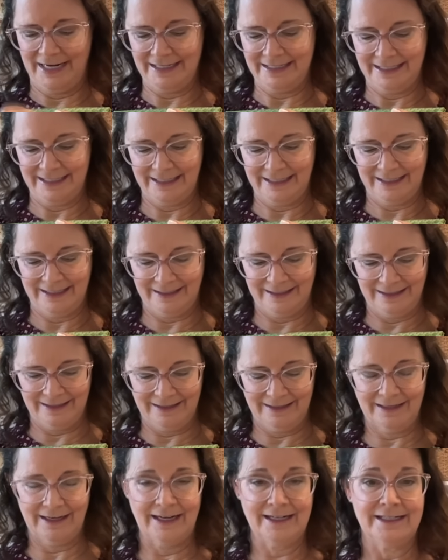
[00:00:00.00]

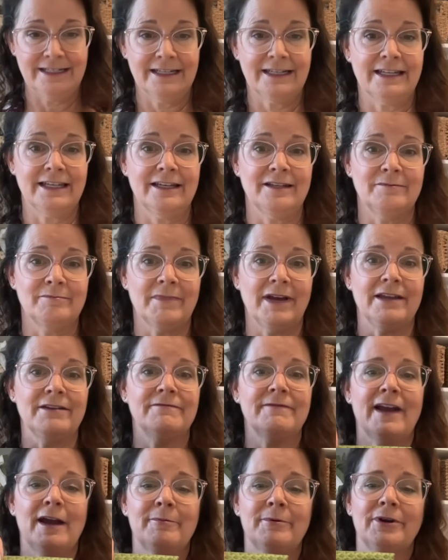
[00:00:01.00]
did get my
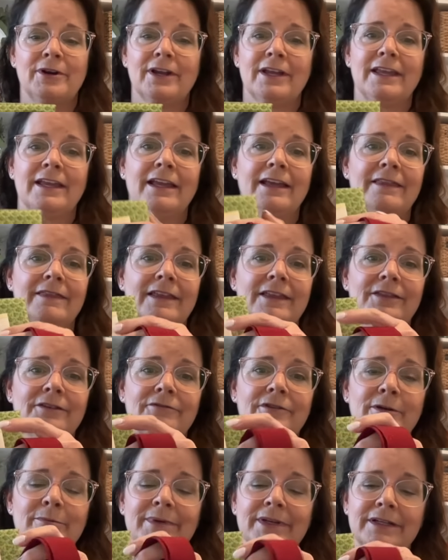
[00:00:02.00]
fabric and then the
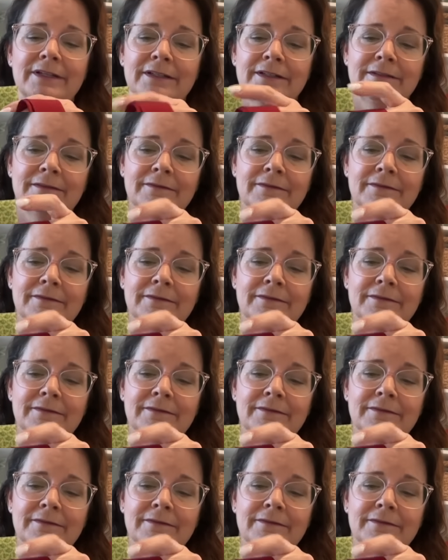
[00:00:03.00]
ribbon,